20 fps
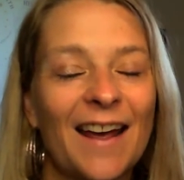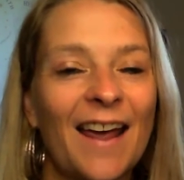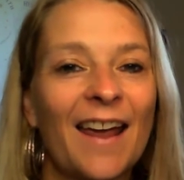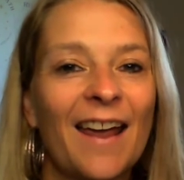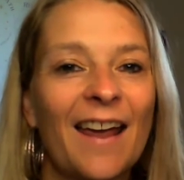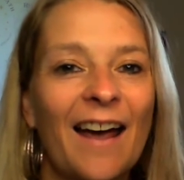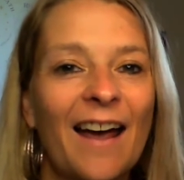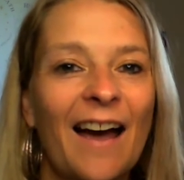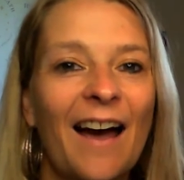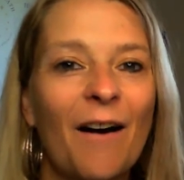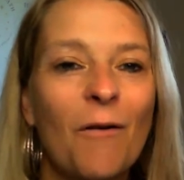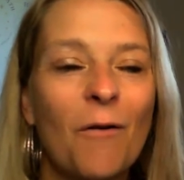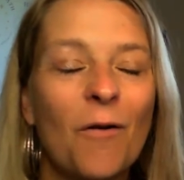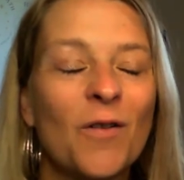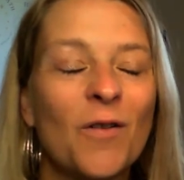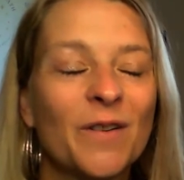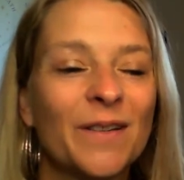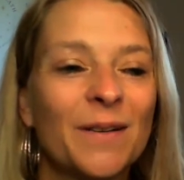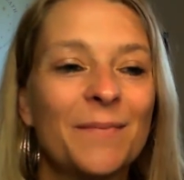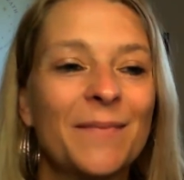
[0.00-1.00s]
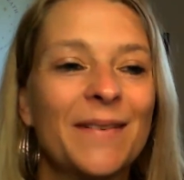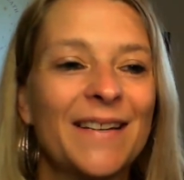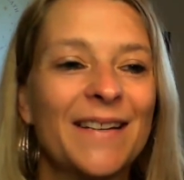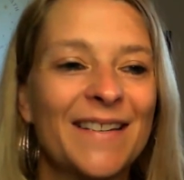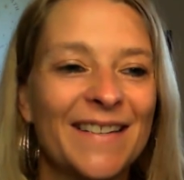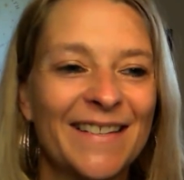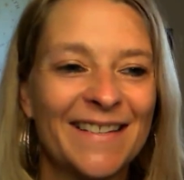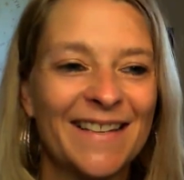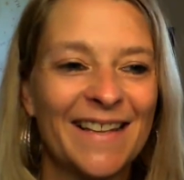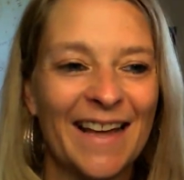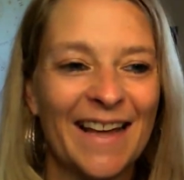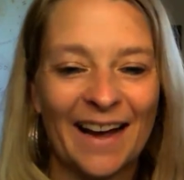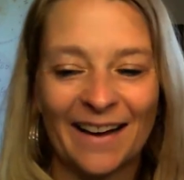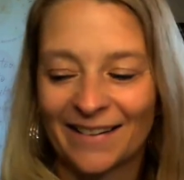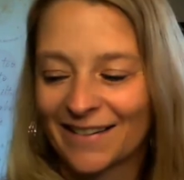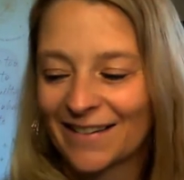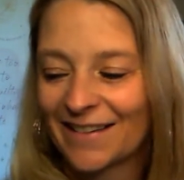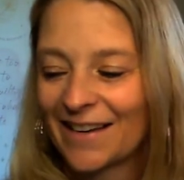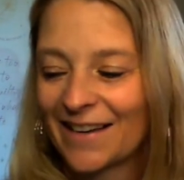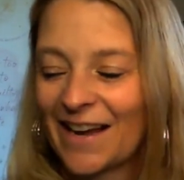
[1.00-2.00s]
Day. How awesome is
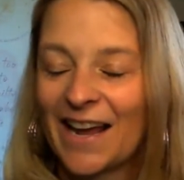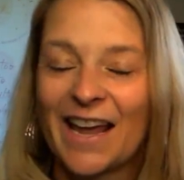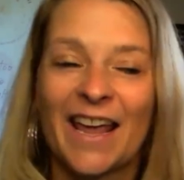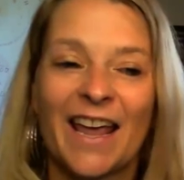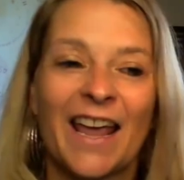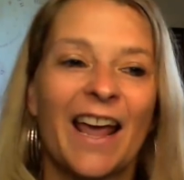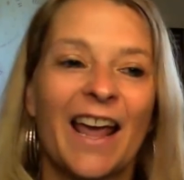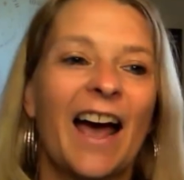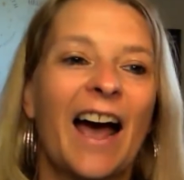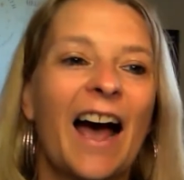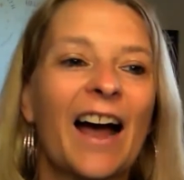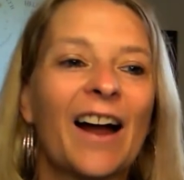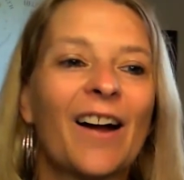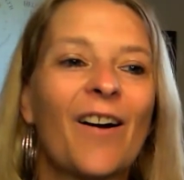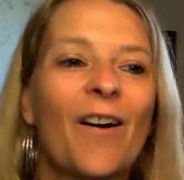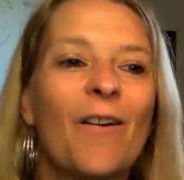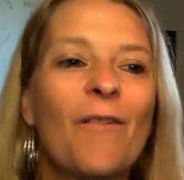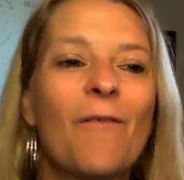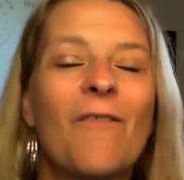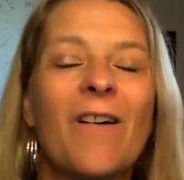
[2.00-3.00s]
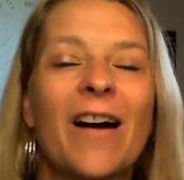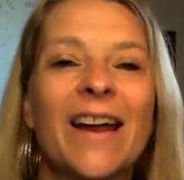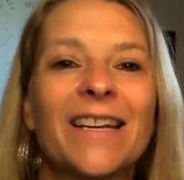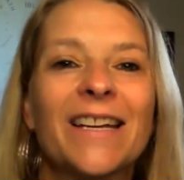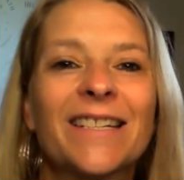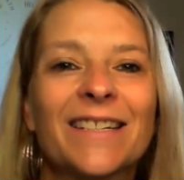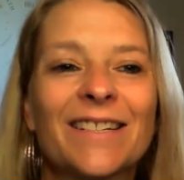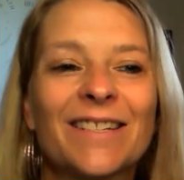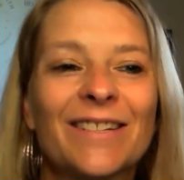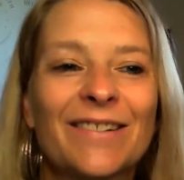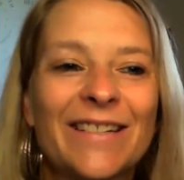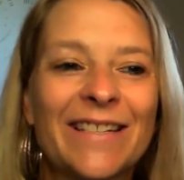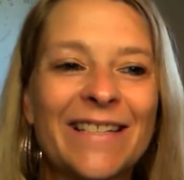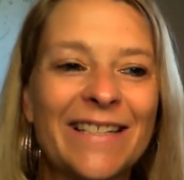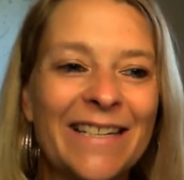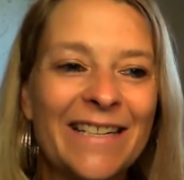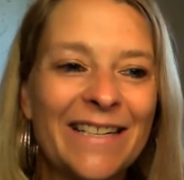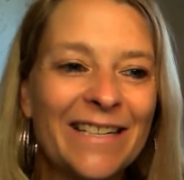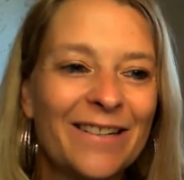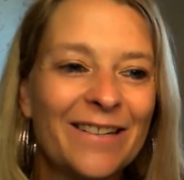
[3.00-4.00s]
that? I can't wait to
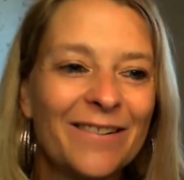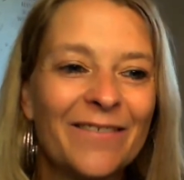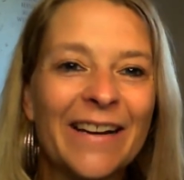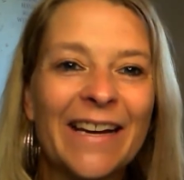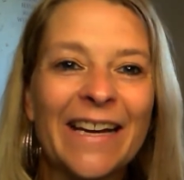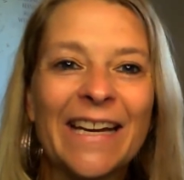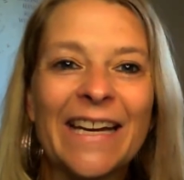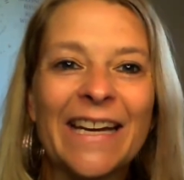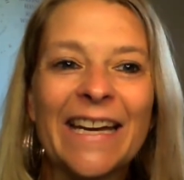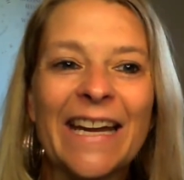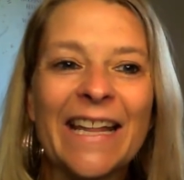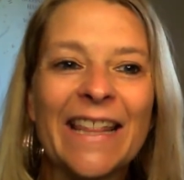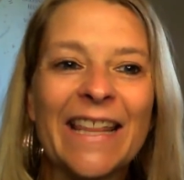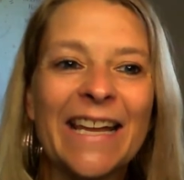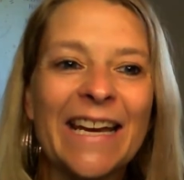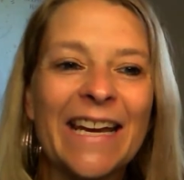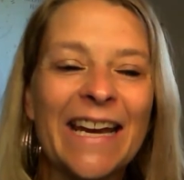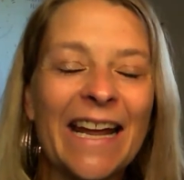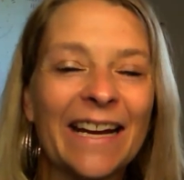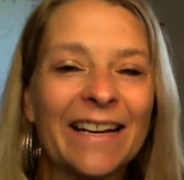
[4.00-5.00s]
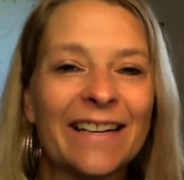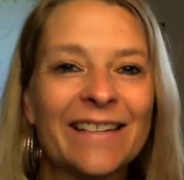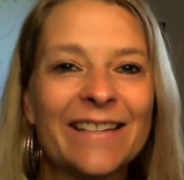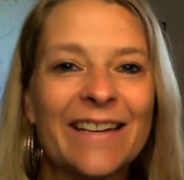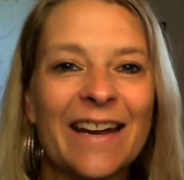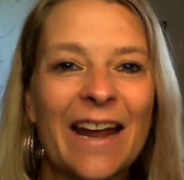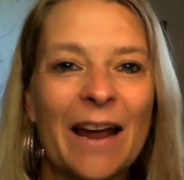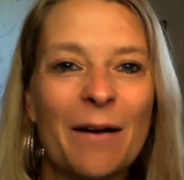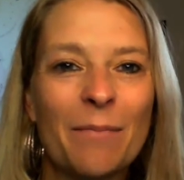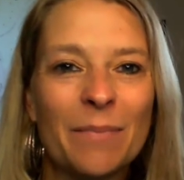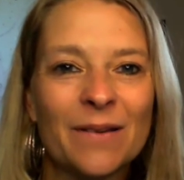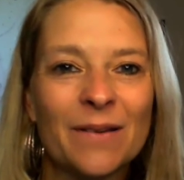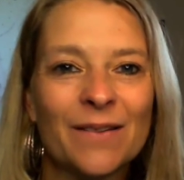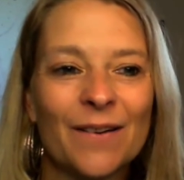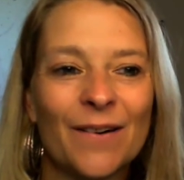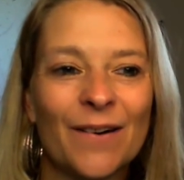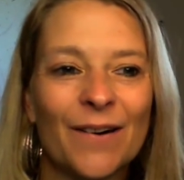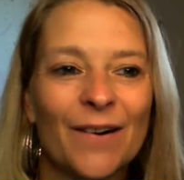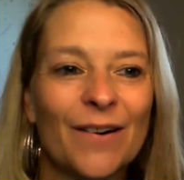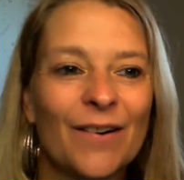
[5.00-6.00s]
see you in the next
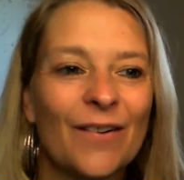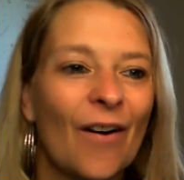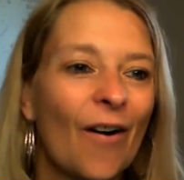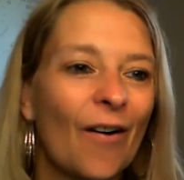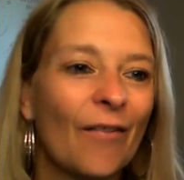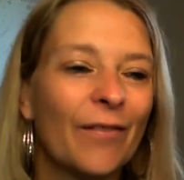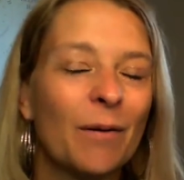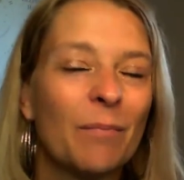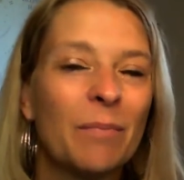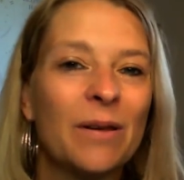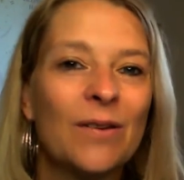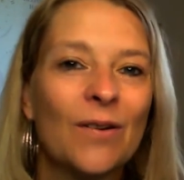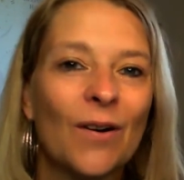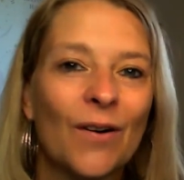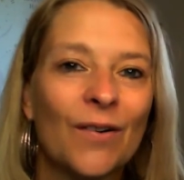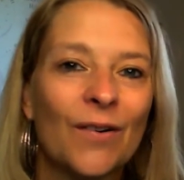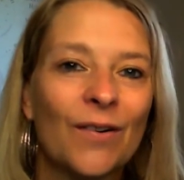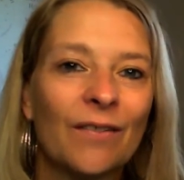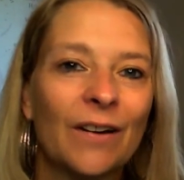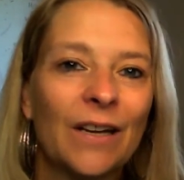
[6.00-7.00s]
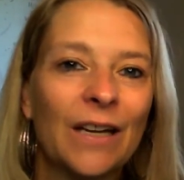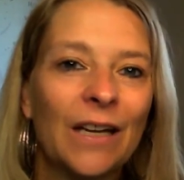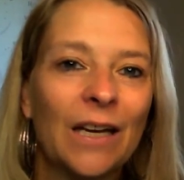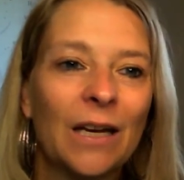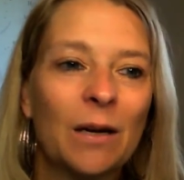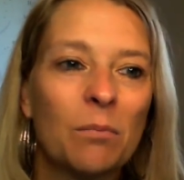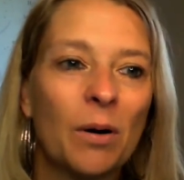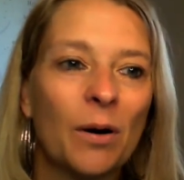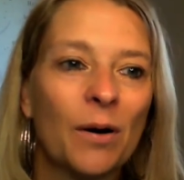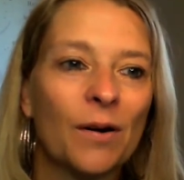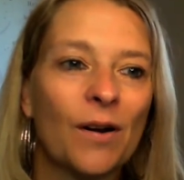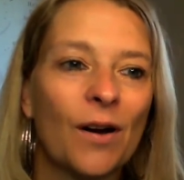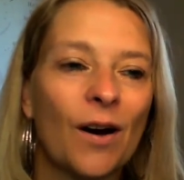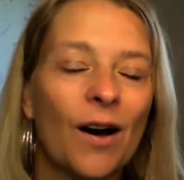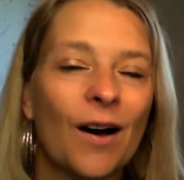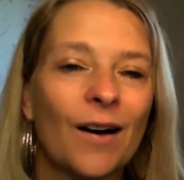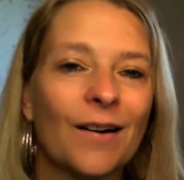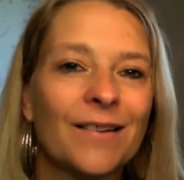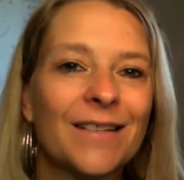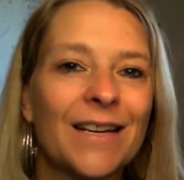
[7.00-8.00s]
episode of the Beyond Overeating
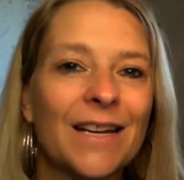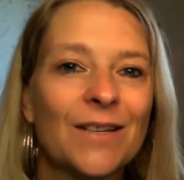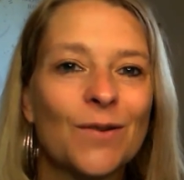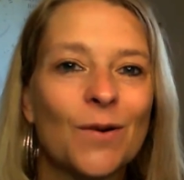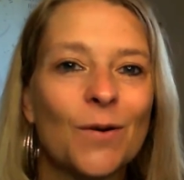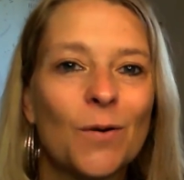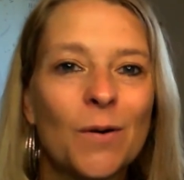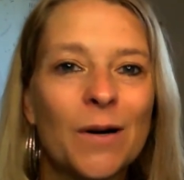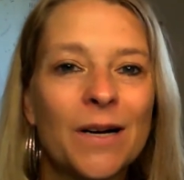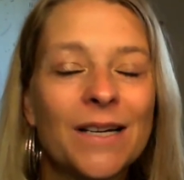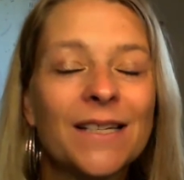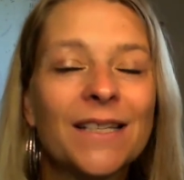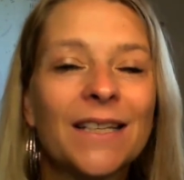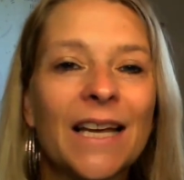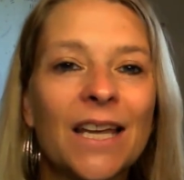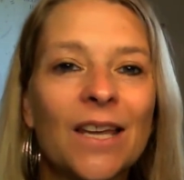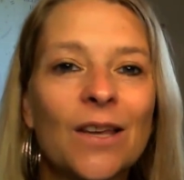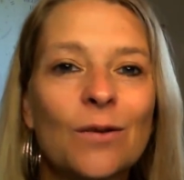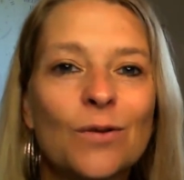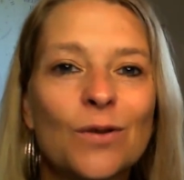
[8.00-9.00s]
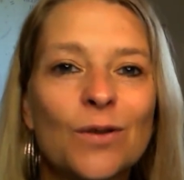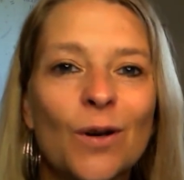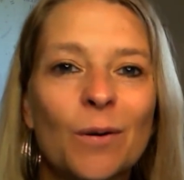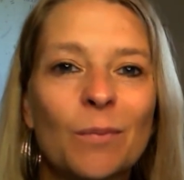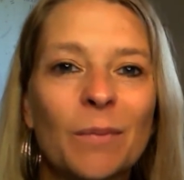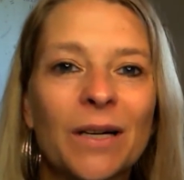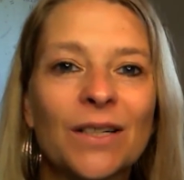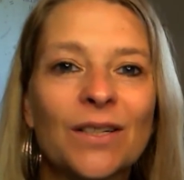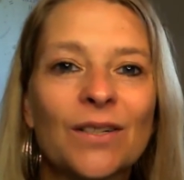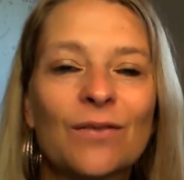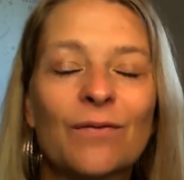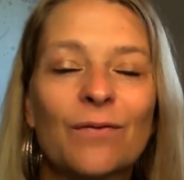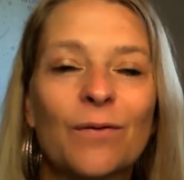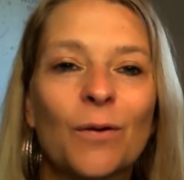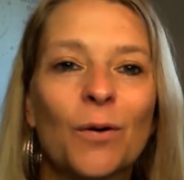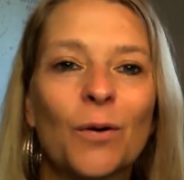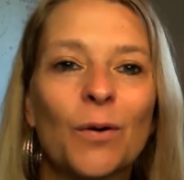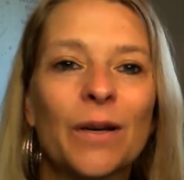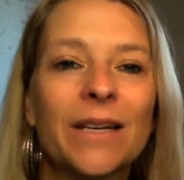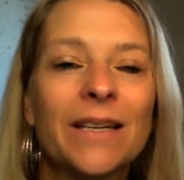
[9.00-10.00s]
podcast. As always, thank you so much
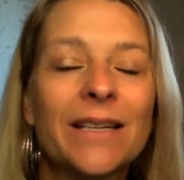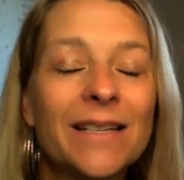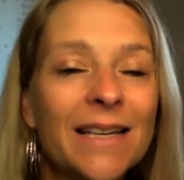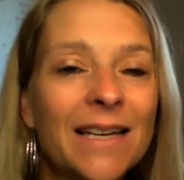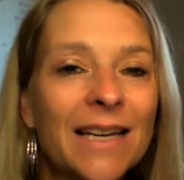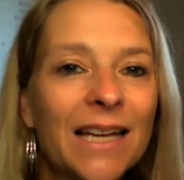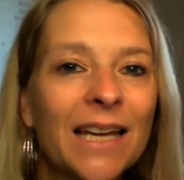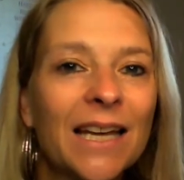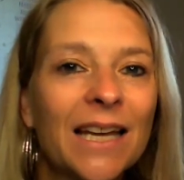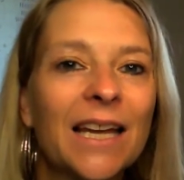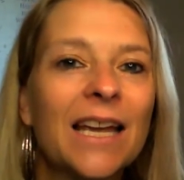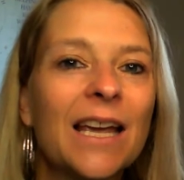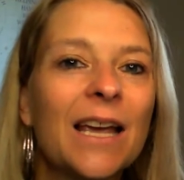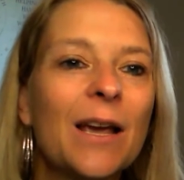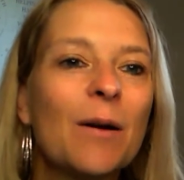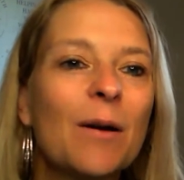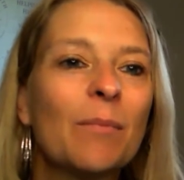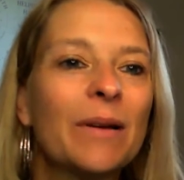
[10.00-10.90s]
for listening.